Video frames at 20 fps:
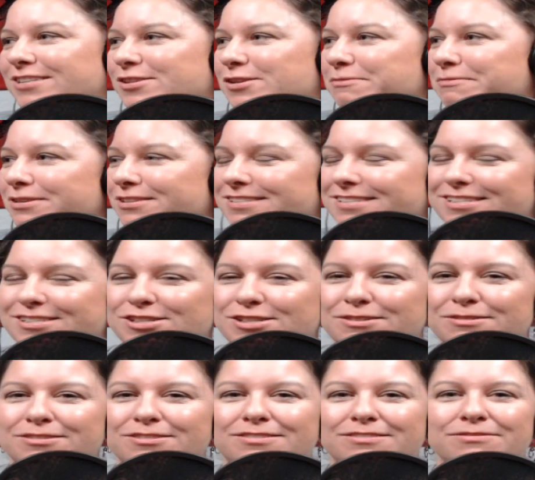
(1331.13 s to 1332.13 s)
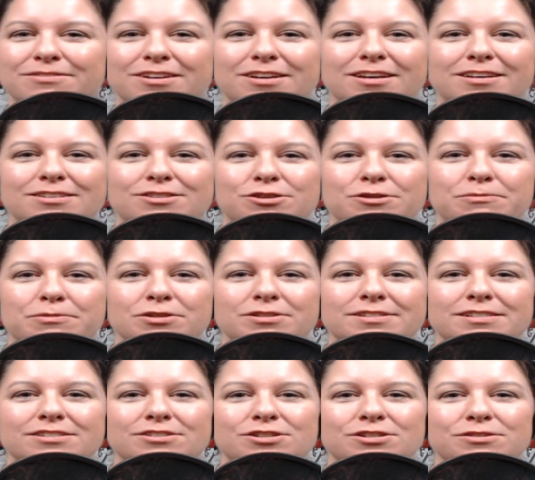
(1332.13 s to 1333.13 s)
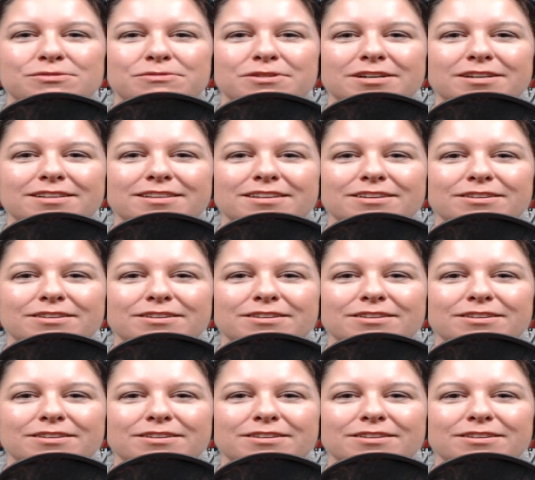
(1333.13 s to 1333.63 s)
superstitious one in the.